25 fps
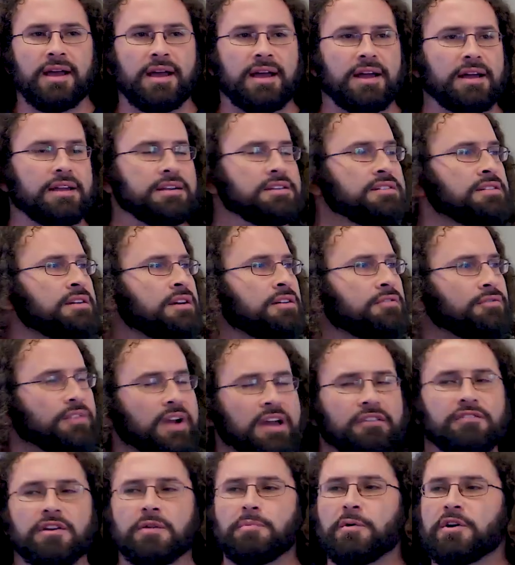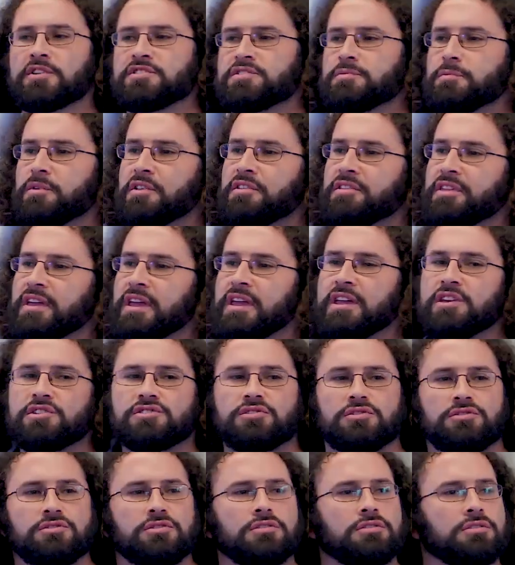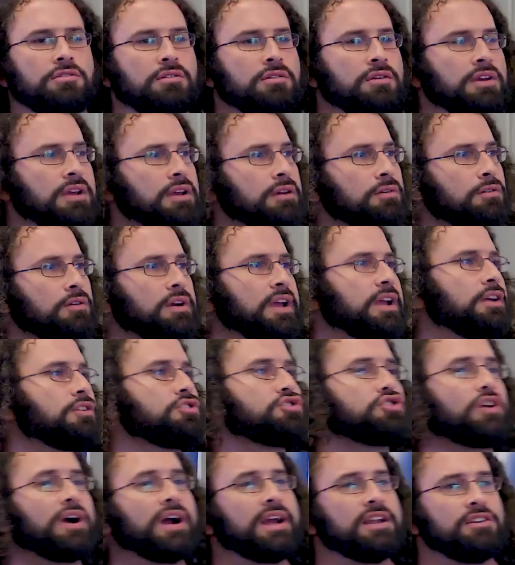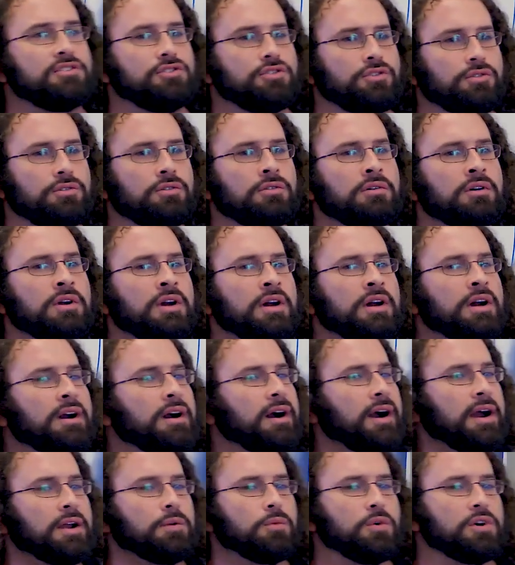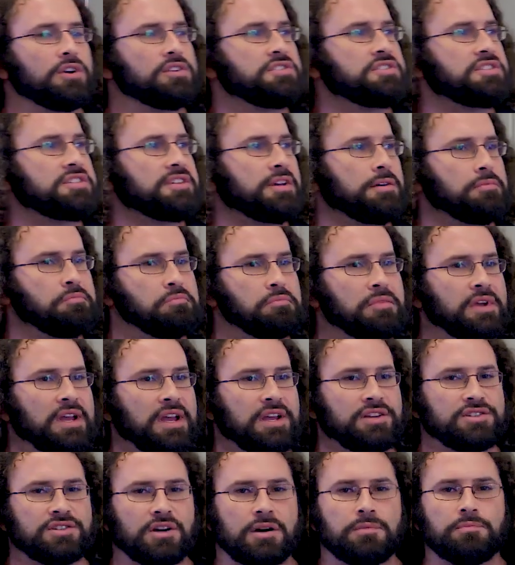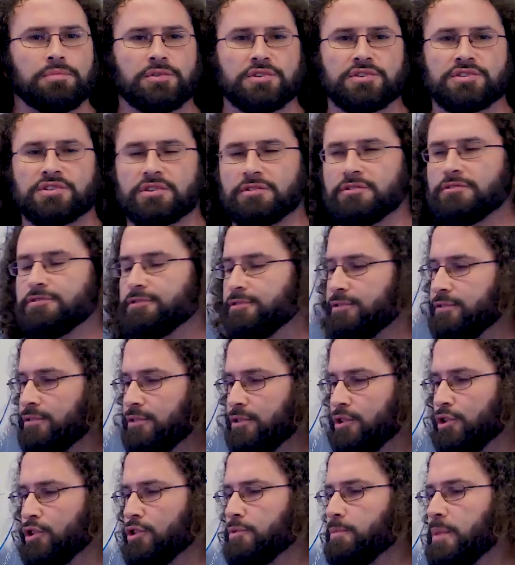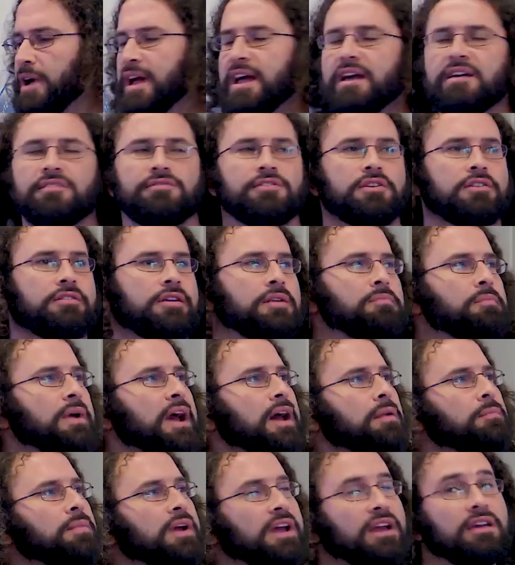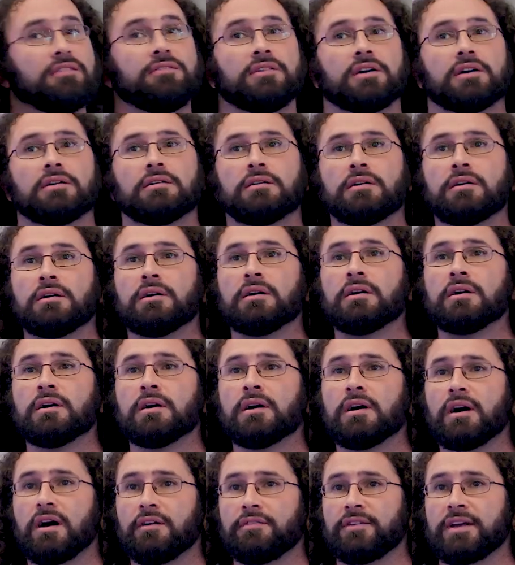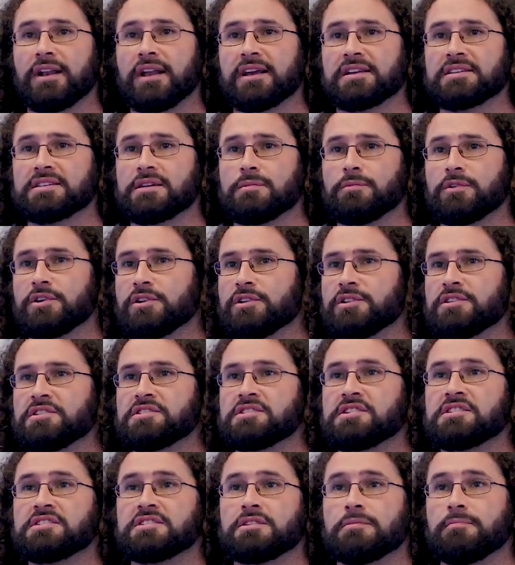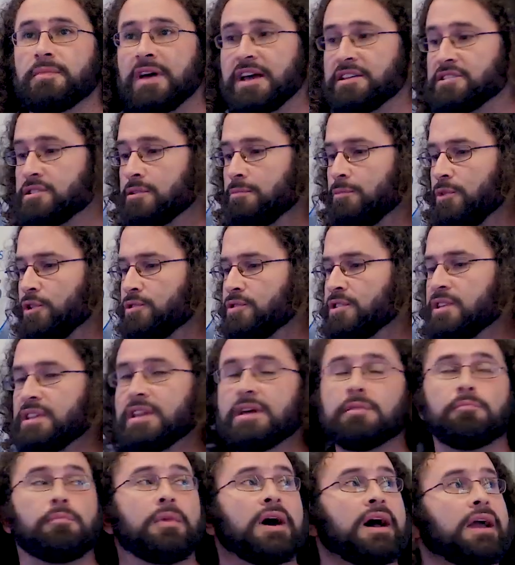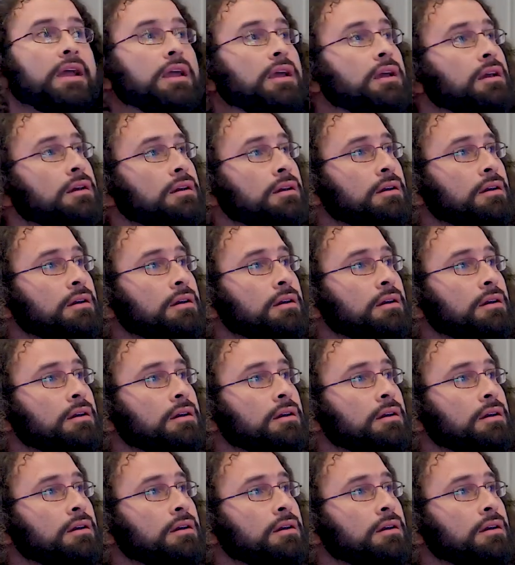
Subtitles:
and for every possible thing he should do, or he could try and do, I'd want some examples of good behavior and bad behavior. I feel like someone on the system hasn't muted their mic.